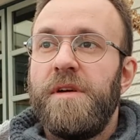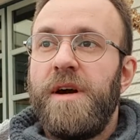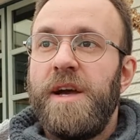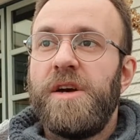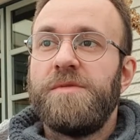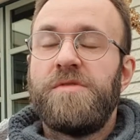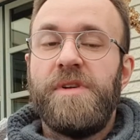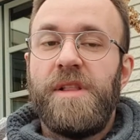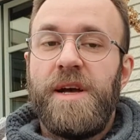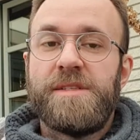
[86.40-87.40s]
I come to
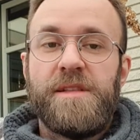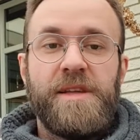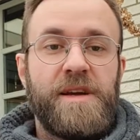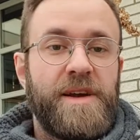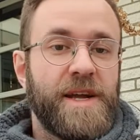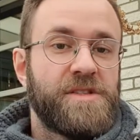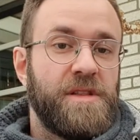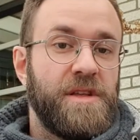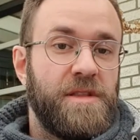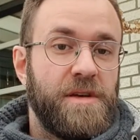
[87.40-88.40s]
realize that they are
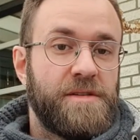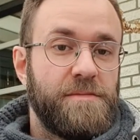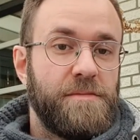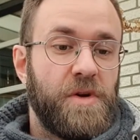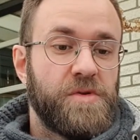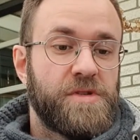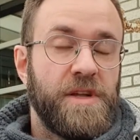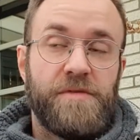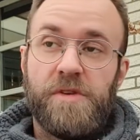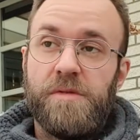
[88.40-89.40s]
actually the most
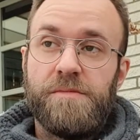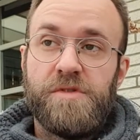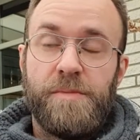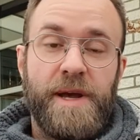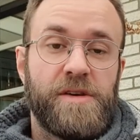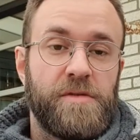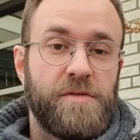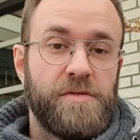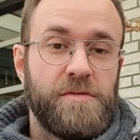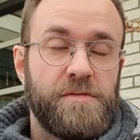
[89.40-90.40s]
difficult tobaccos
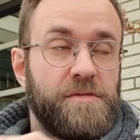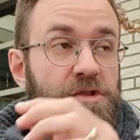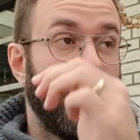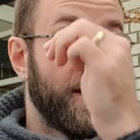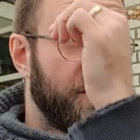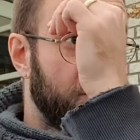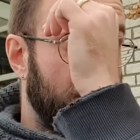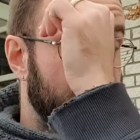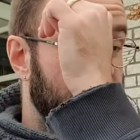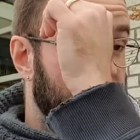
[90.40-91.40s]
to
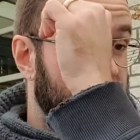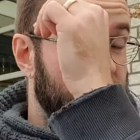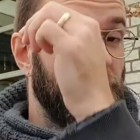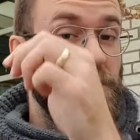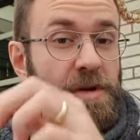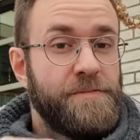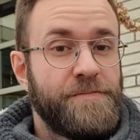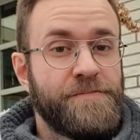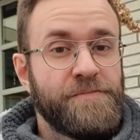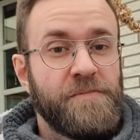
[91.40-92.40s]
actually smoke.
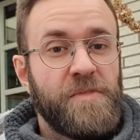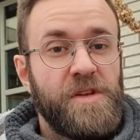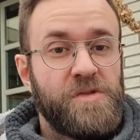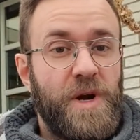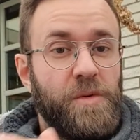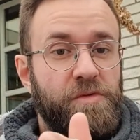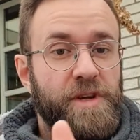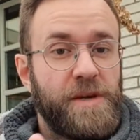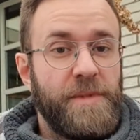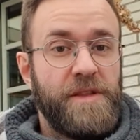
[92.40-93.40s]
So I would
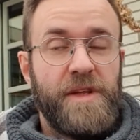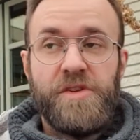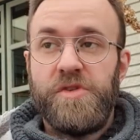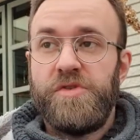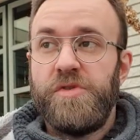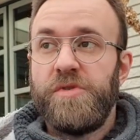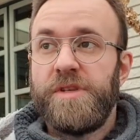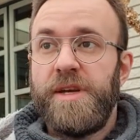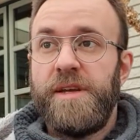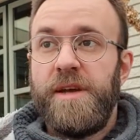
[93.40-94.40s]
recommend that you choose
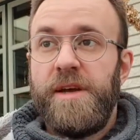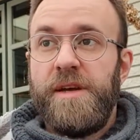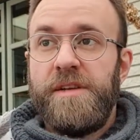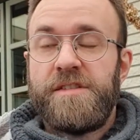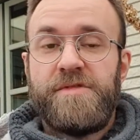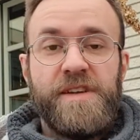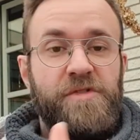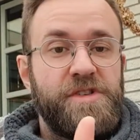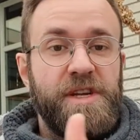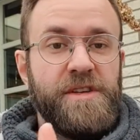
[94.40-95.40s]
a straight
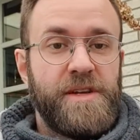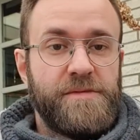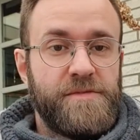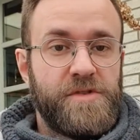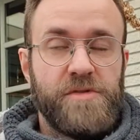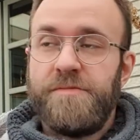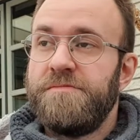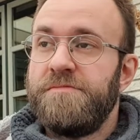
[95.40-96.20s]
Virginia to